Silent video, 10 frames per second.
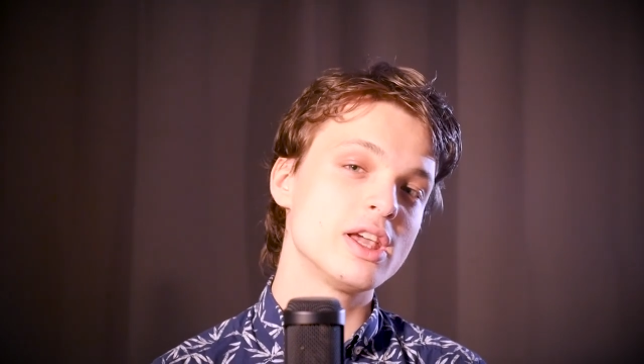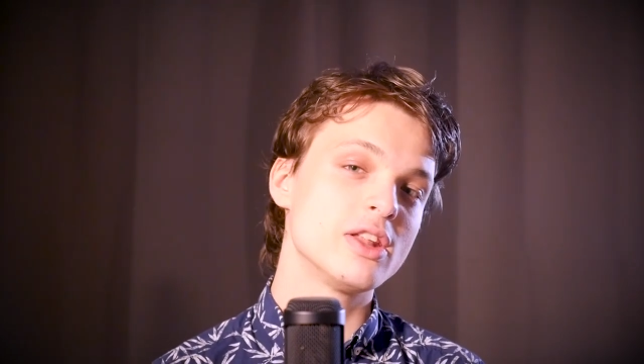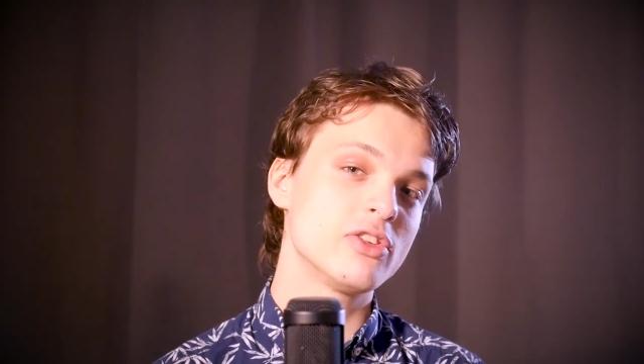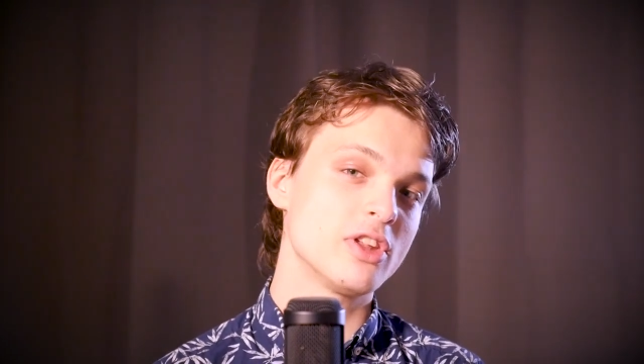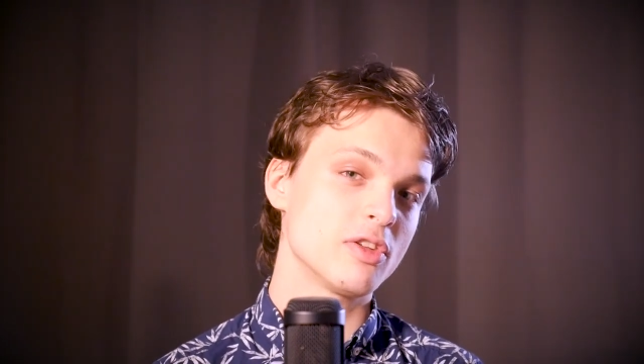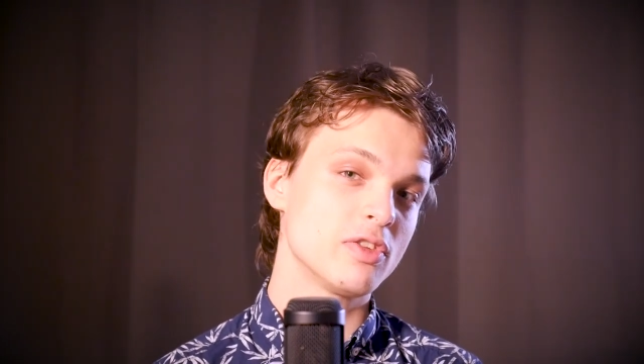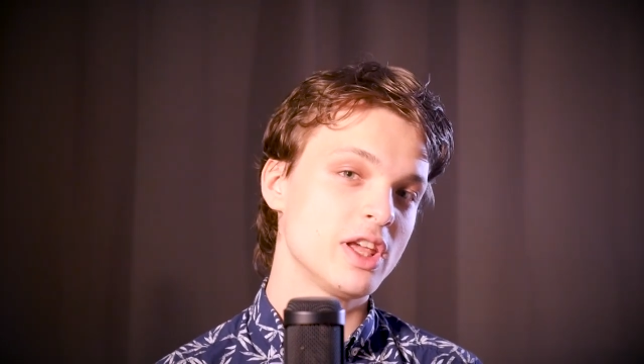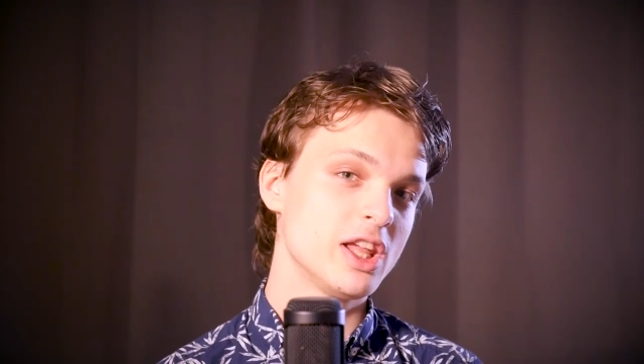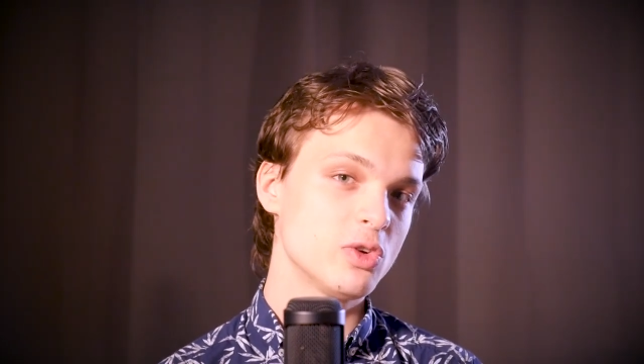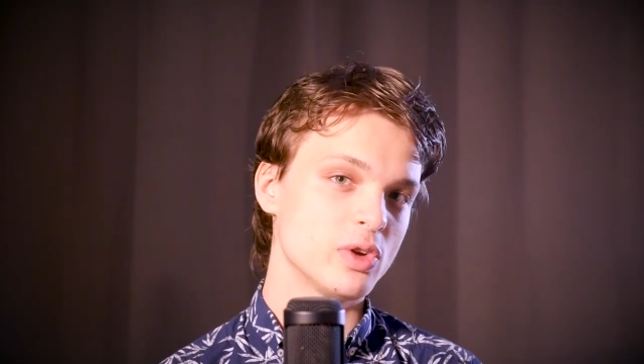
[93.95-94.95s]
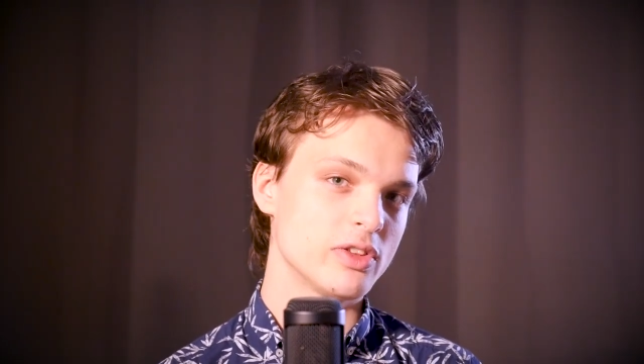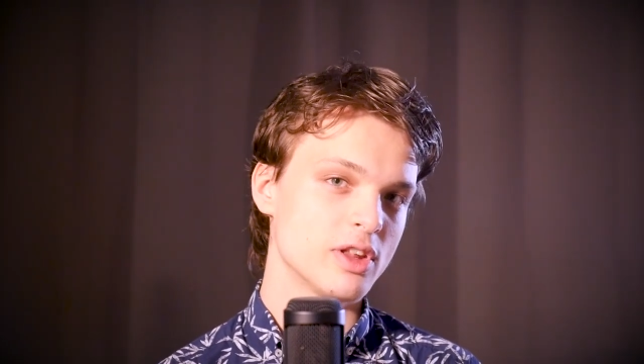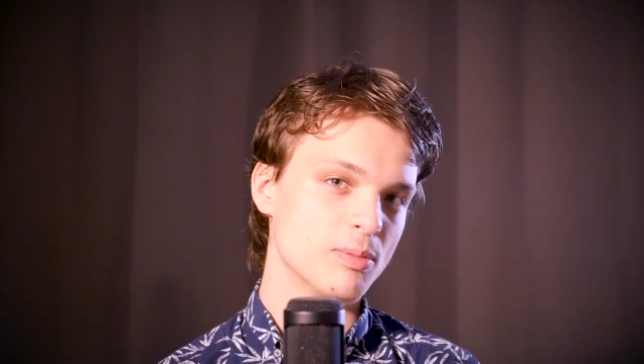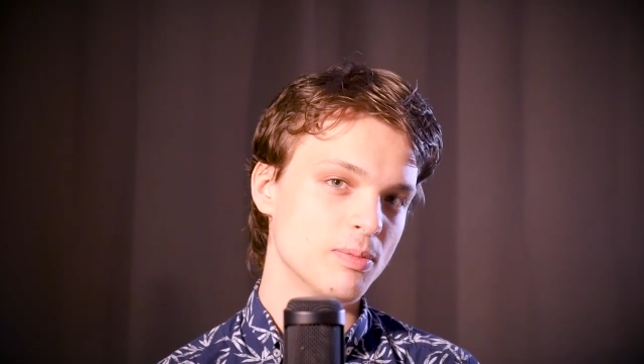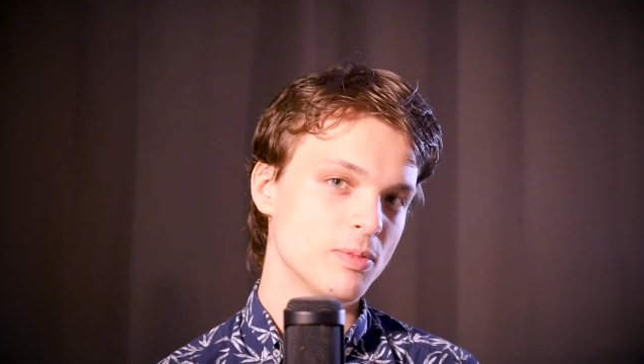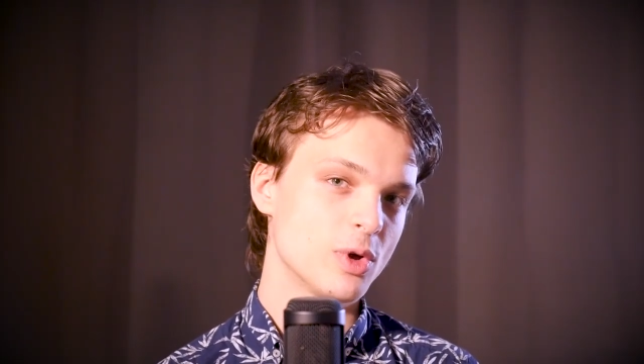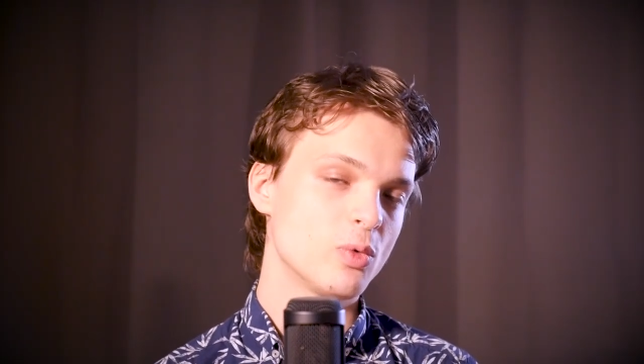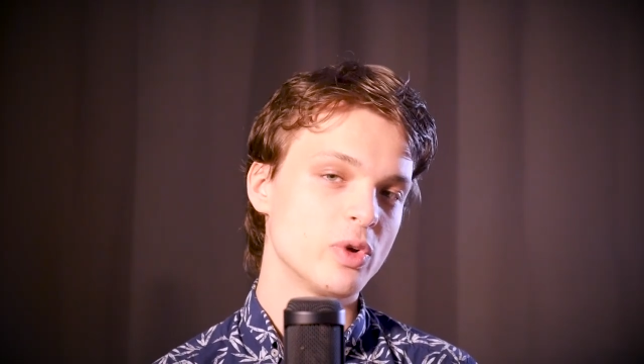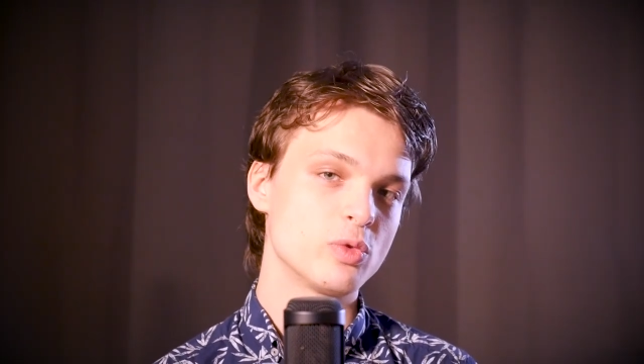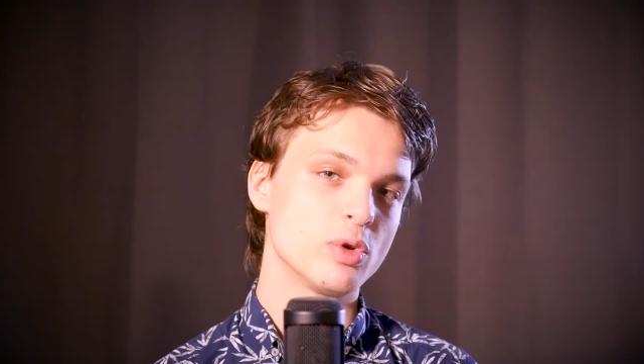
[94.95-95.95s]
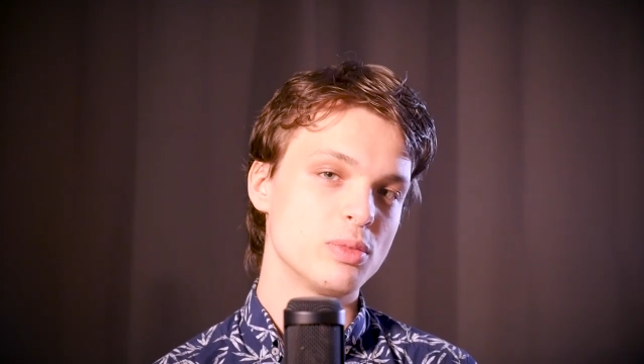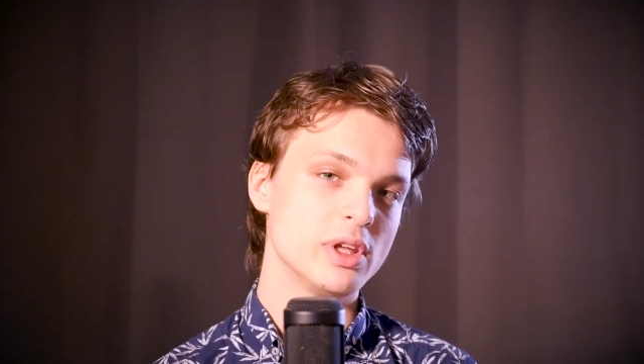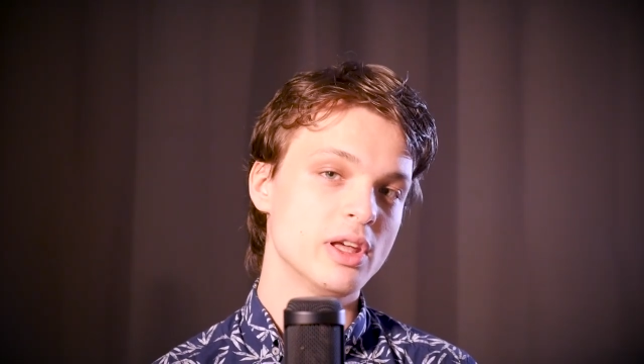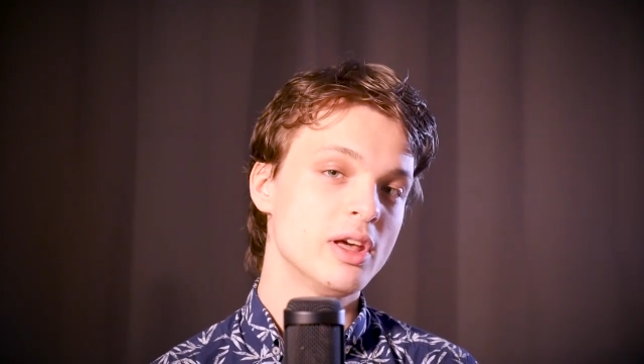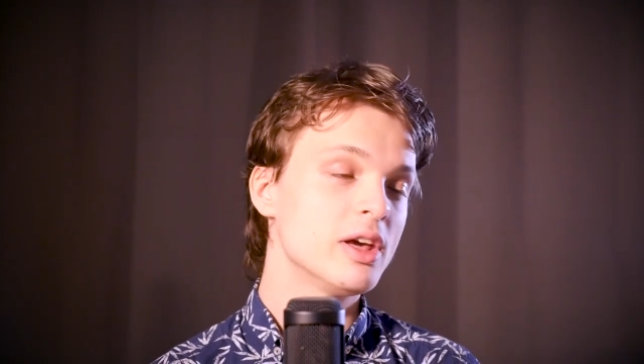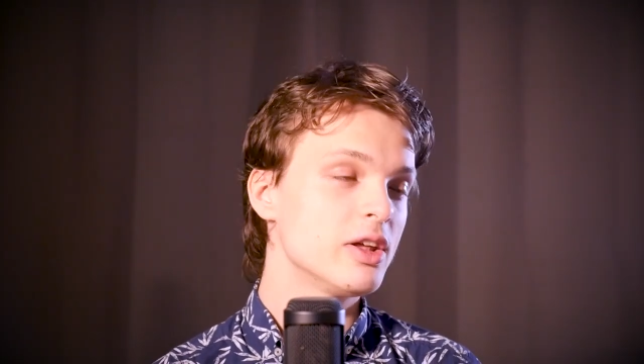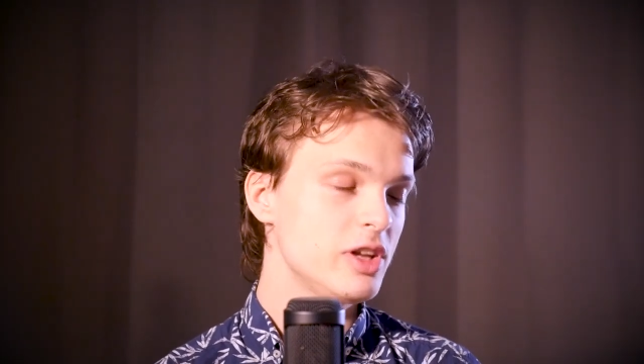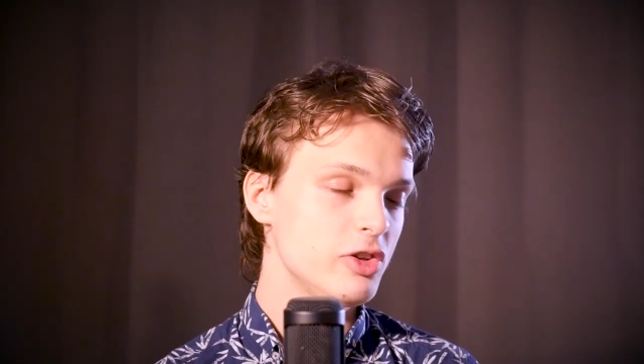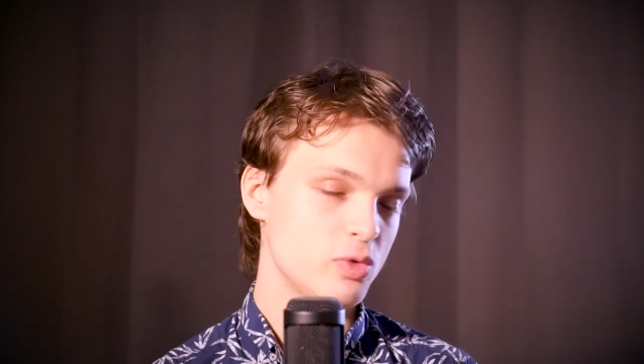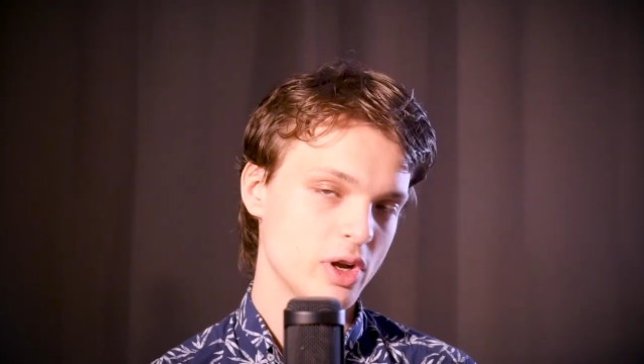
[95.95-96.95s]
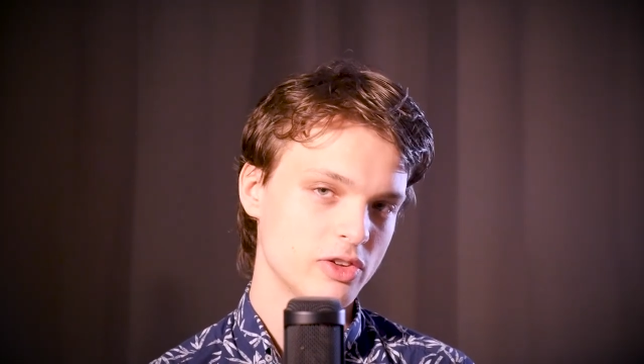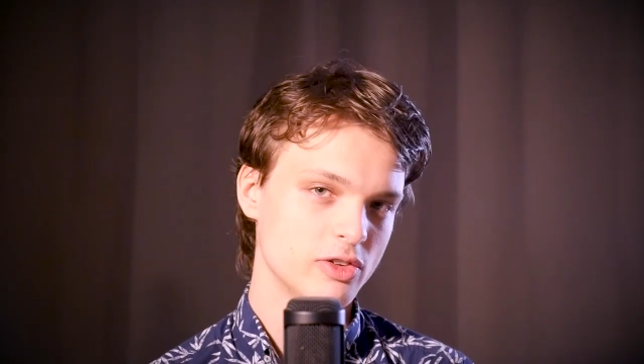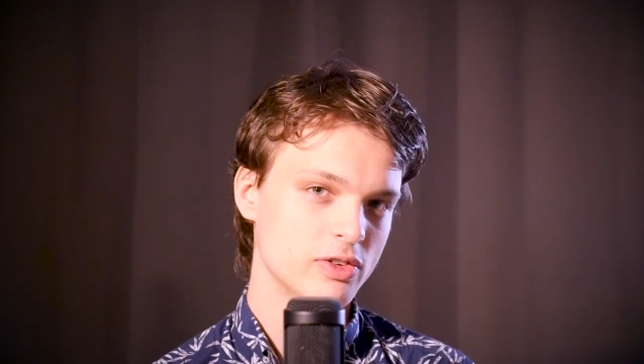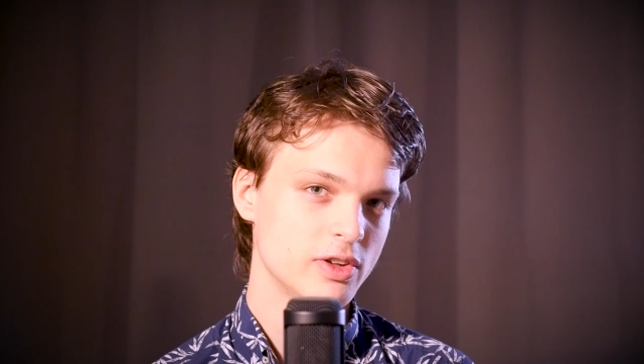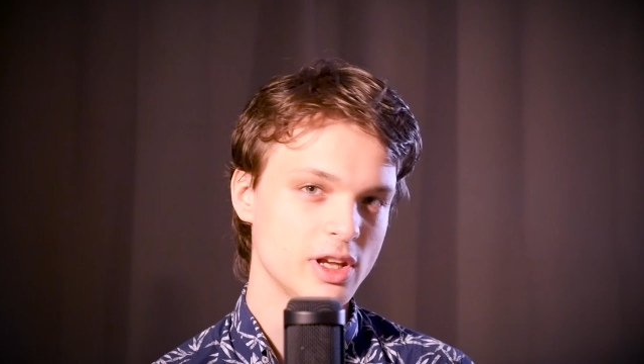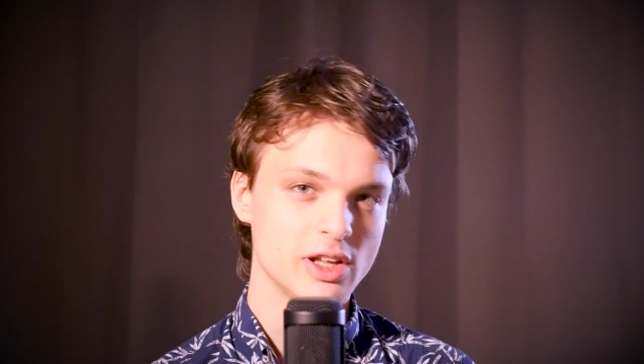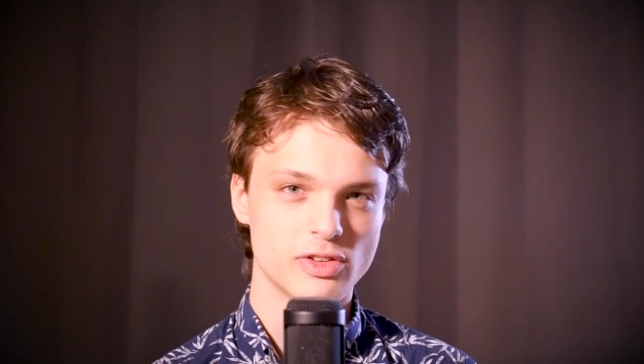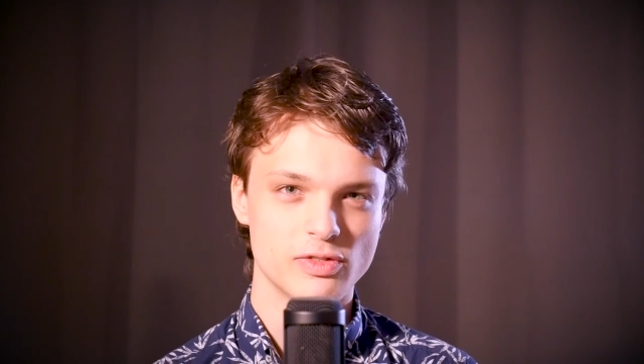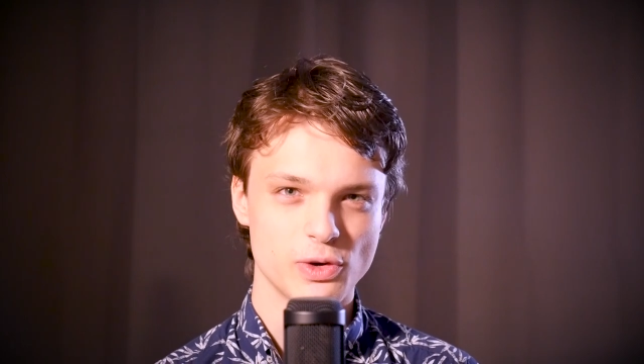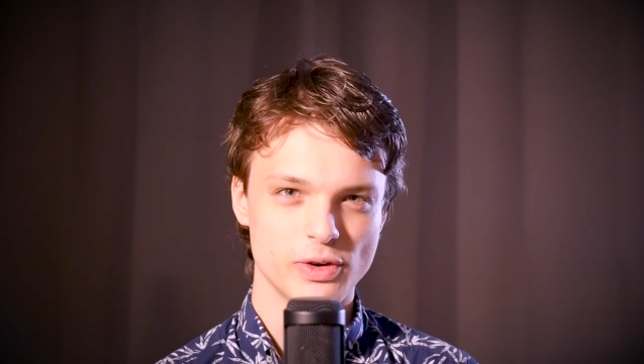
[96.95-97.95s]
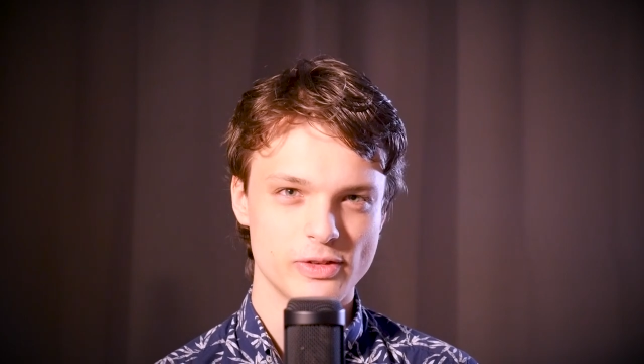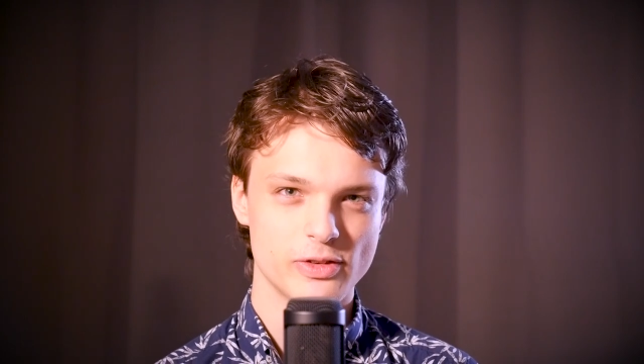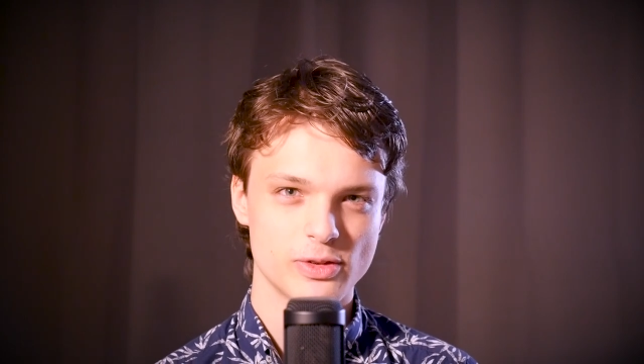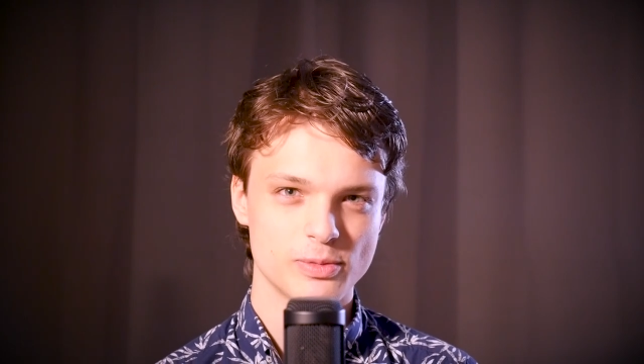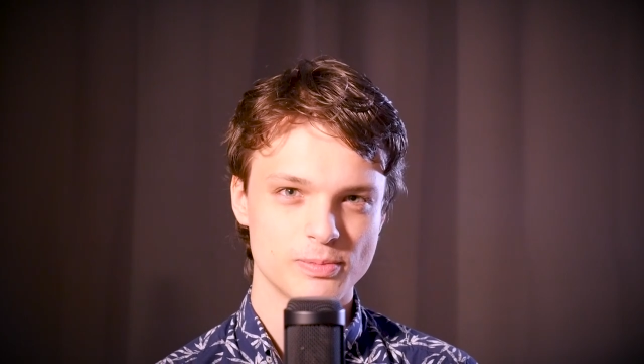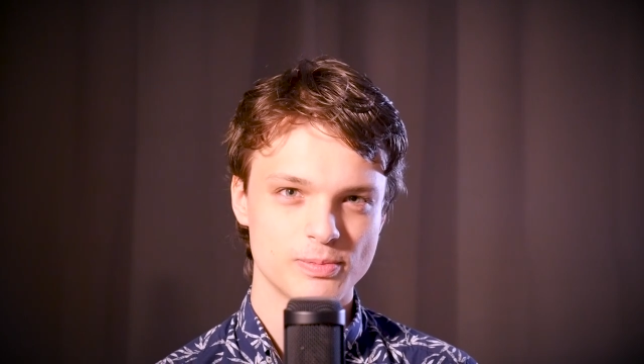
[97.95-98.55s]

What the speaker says: instead of hindering them, which would be destructive interference.